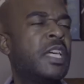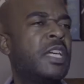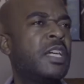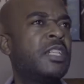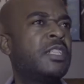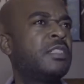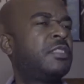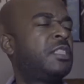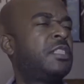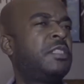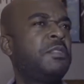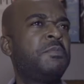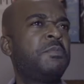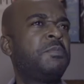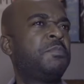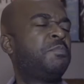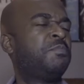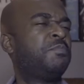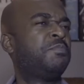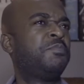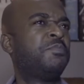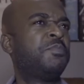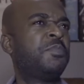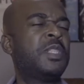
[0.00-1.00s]
Yeah, she,
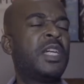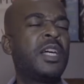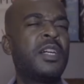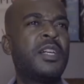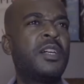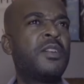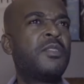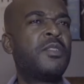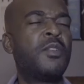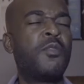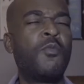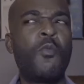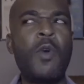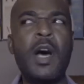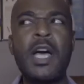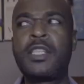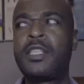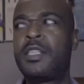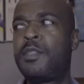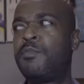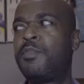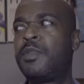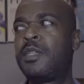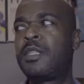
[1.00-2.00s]
you know, I don't know why
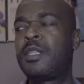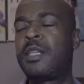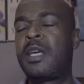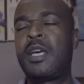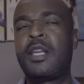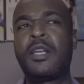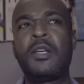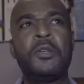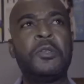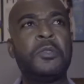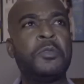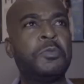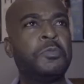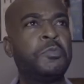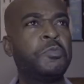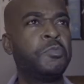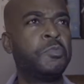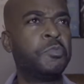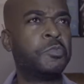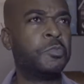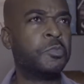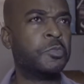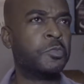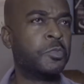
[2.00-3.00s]
she put that on.
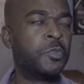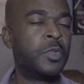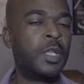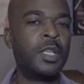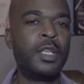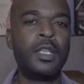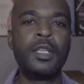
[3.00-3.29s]
Mm.